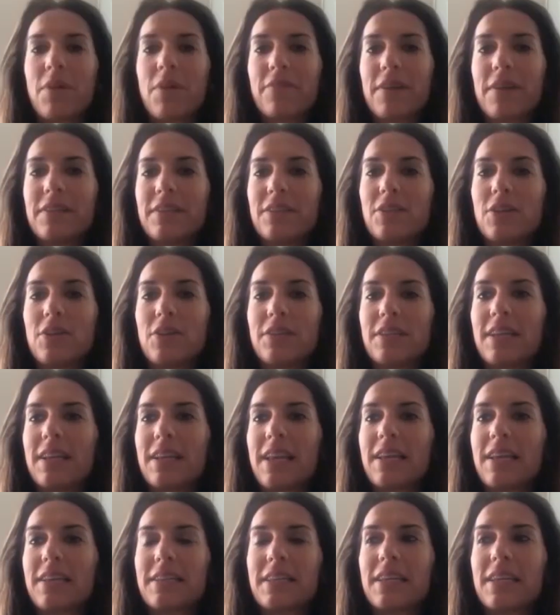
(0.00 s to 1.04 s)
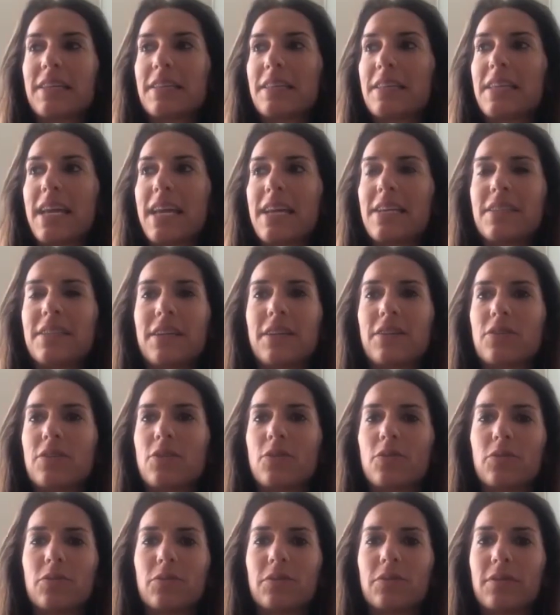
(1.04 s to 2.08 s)
friends is using LinkedIn as a dating
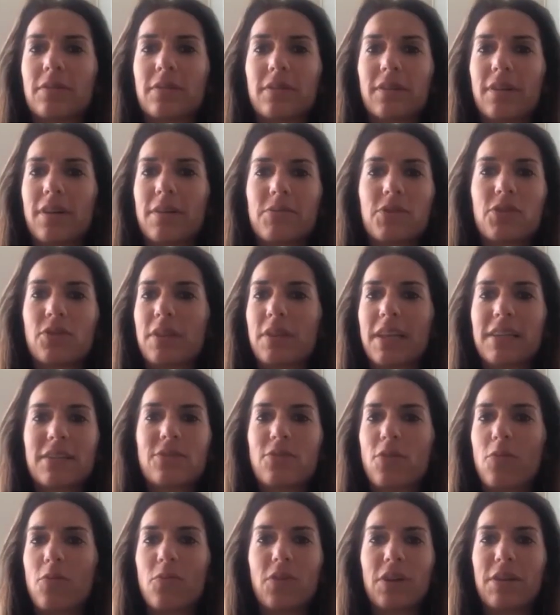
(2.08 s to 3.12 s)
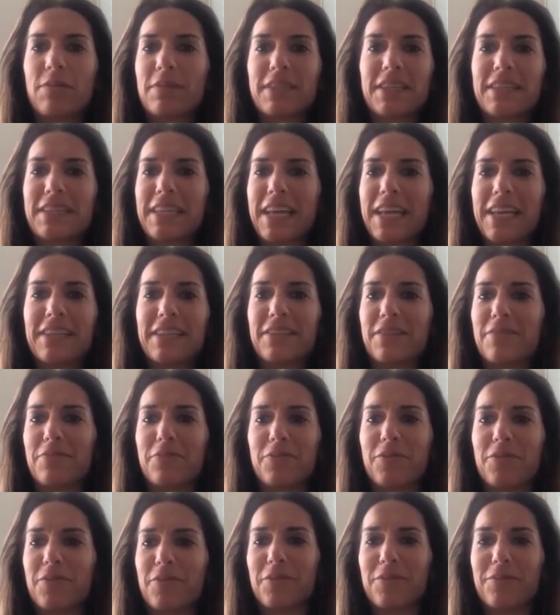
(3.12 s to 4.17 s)
tool. I'm sure that's not what it was intended
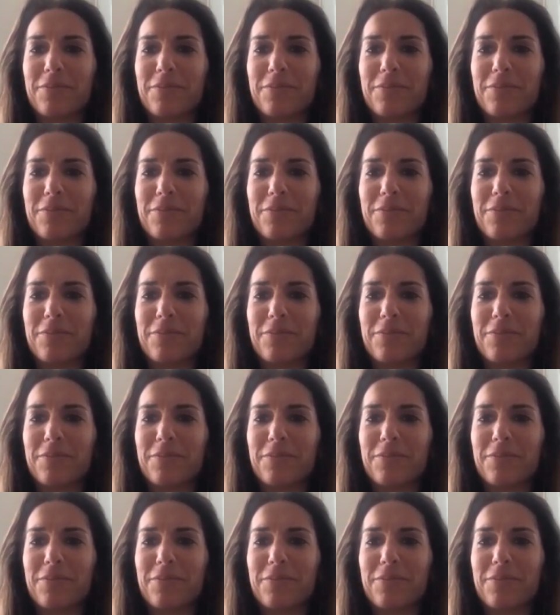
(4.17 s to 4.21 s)
for.